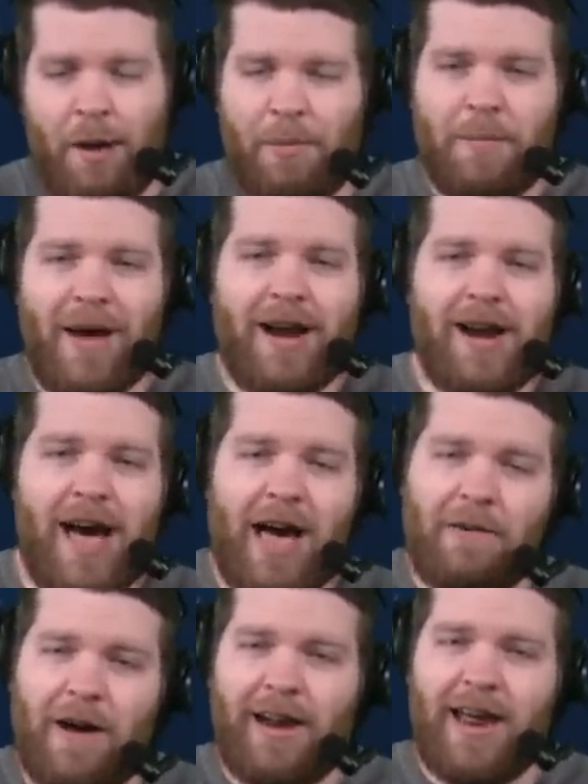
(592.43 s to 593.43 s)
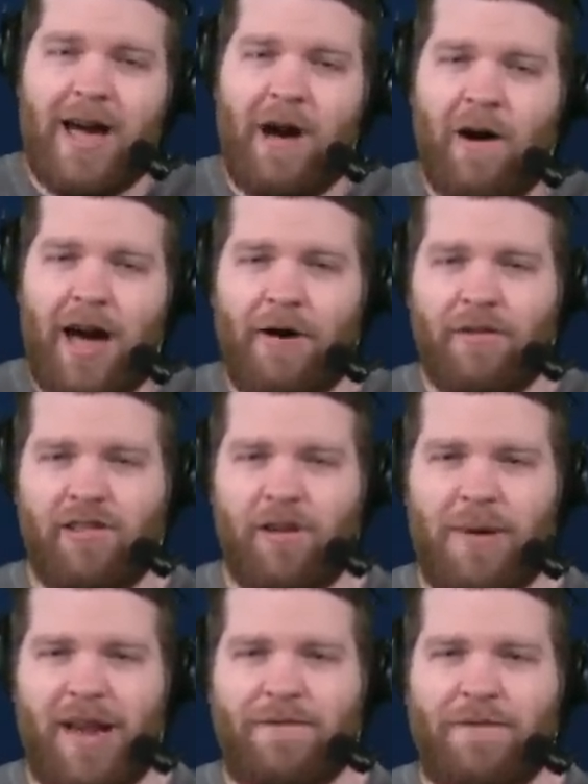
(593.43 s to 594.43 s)
I'm at about a nine right now. I was at
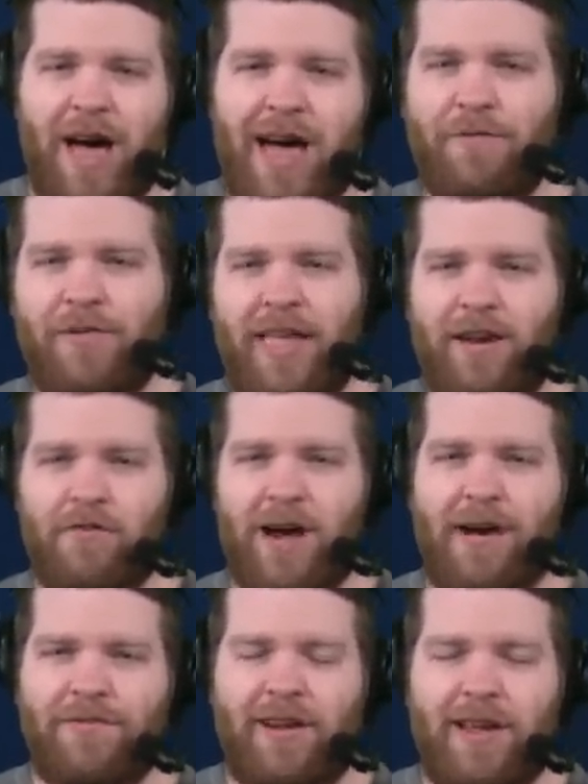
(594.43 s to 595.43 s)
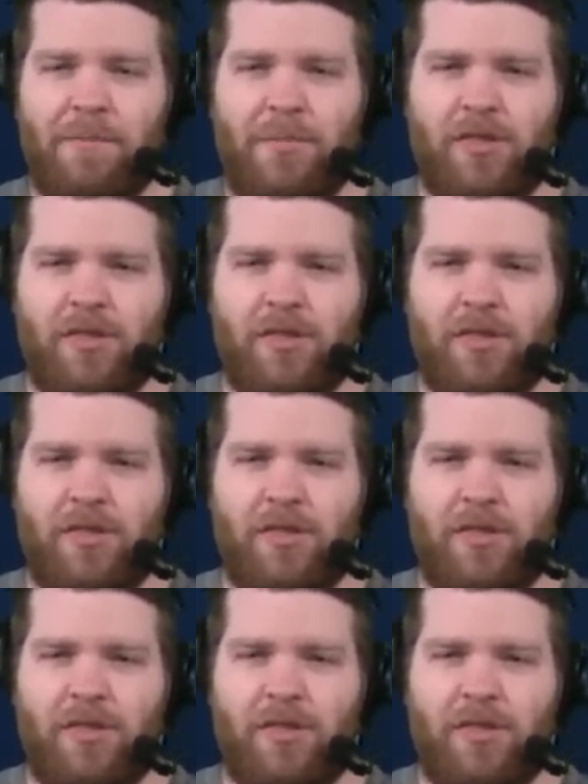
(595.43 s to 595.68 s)
about a five when they drafted him,